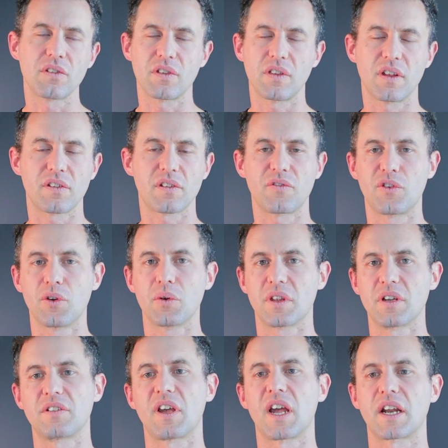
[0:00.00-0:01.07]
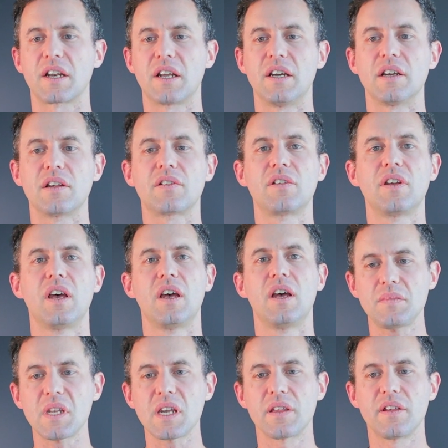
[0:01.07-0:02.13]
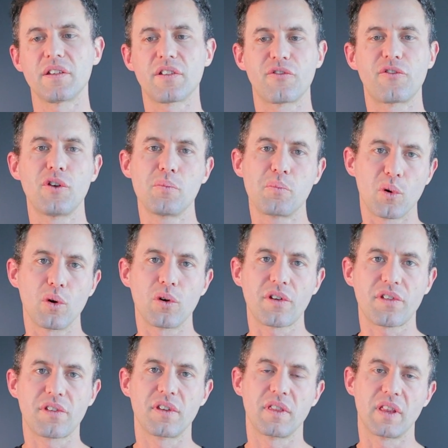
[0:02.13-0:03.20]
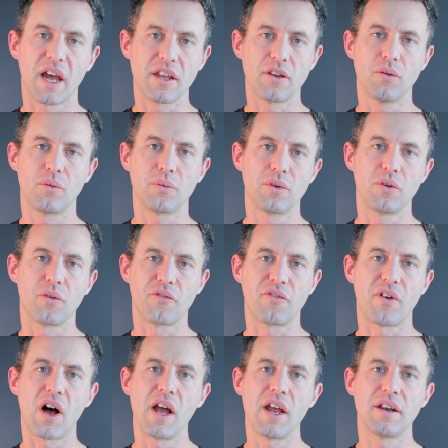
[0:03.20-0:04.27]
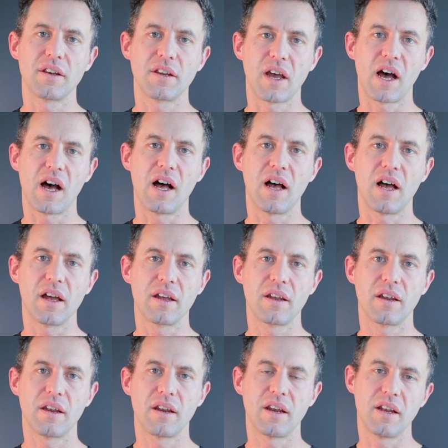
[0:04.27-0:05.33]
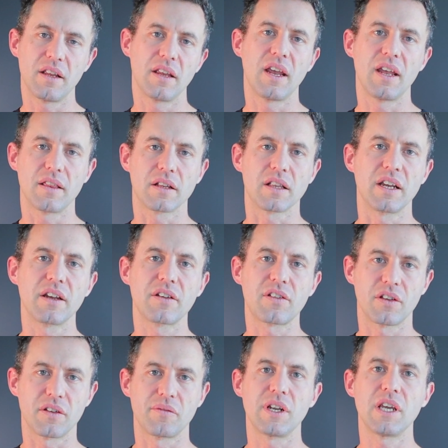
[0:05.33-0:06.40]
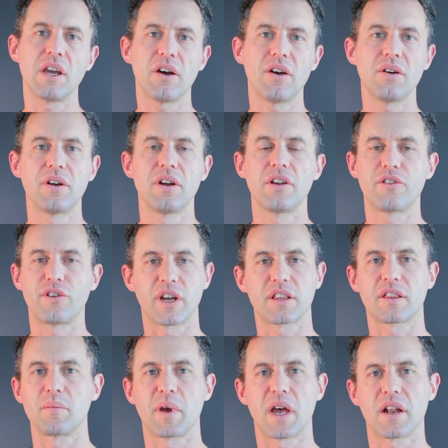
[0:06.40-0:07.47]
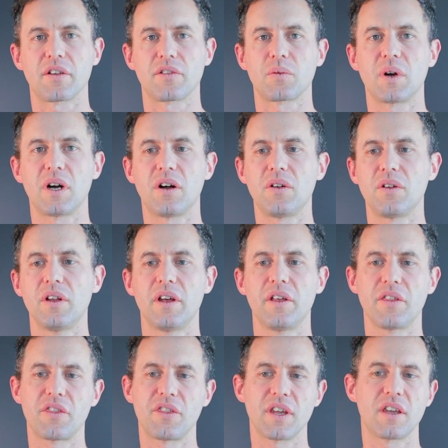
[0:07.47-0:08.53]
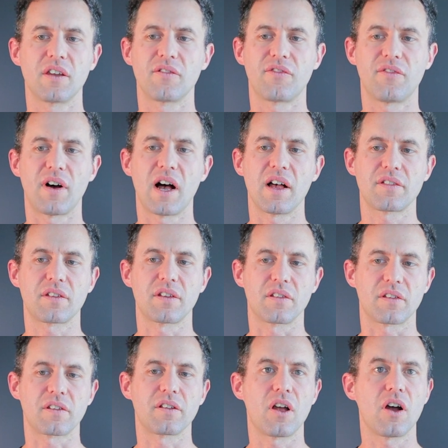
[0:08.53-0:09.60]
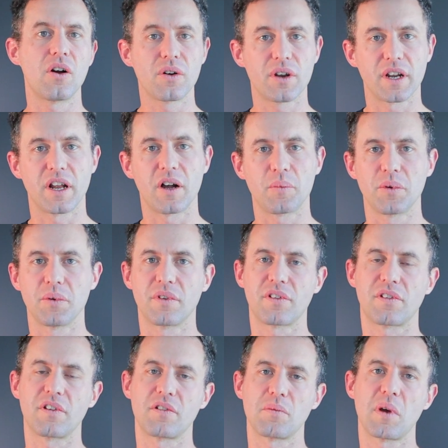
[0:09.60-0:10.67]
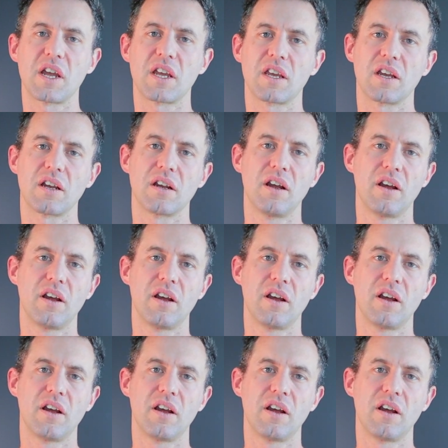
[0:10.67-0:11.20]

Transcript: So there's a few of the techniques. There's a few books that you'll find in the links on the video. Check them out as well. Thinking Fast and Slow can help you with decision making.